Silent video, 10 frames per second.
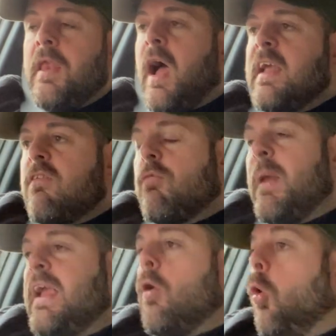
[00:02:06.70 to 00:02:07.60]

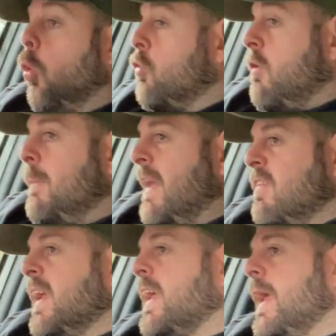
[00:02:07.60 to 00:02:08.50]
8-speed
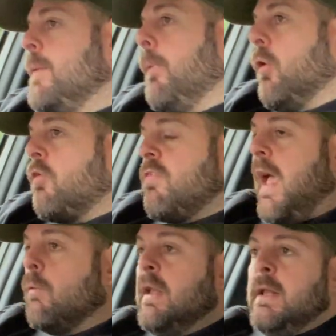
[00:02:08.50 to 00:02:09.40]
automatic gearbox.
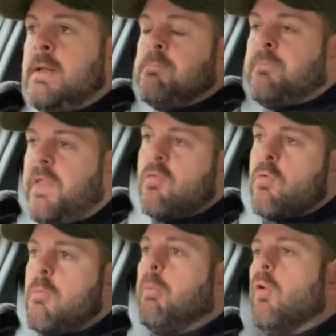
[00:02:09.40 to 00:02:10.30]
Now, this
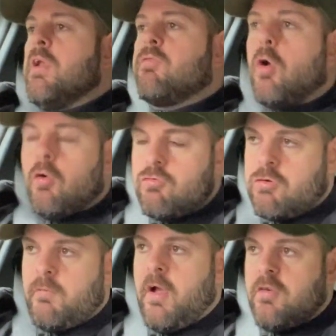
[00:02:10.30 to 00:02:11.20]
was a point of
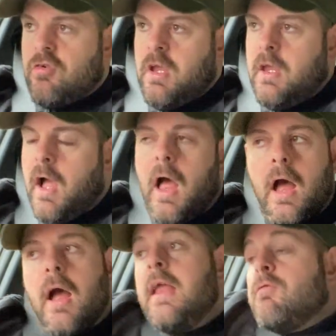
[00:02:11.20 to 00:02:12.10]
controversy
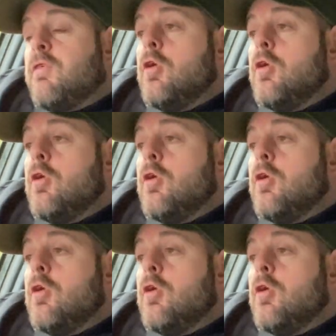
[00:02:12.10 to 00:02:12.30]
in a few